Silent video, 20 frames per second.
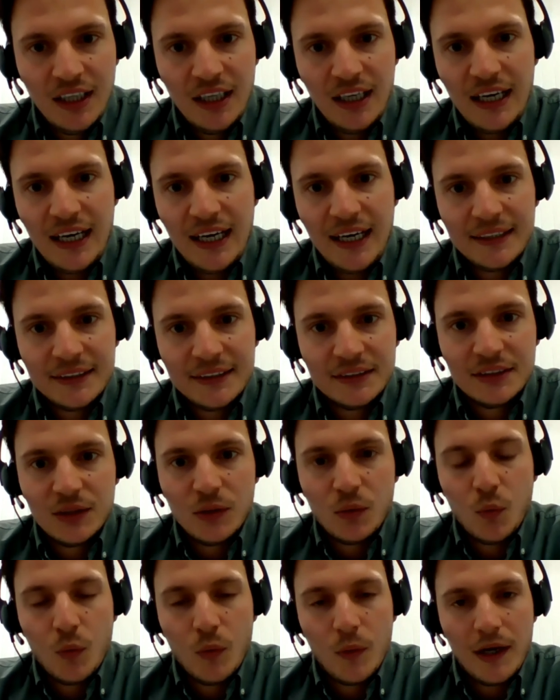And
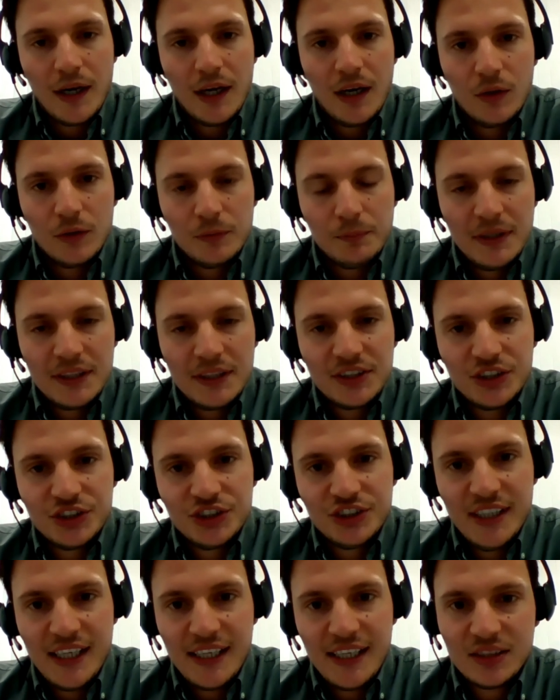on picture
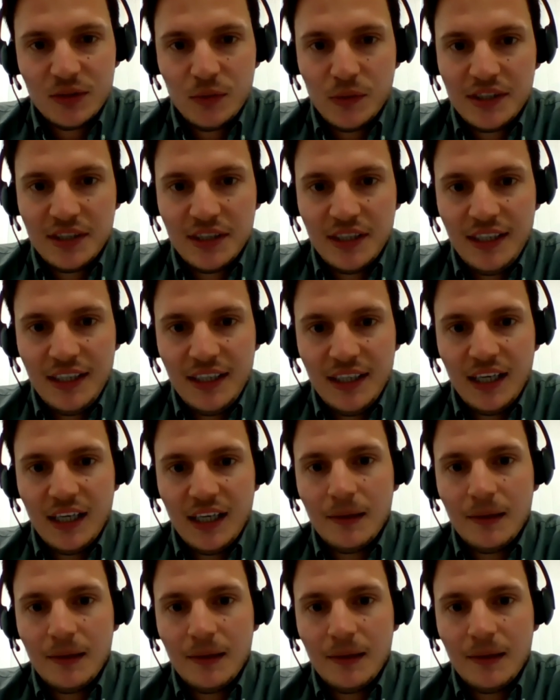6, we see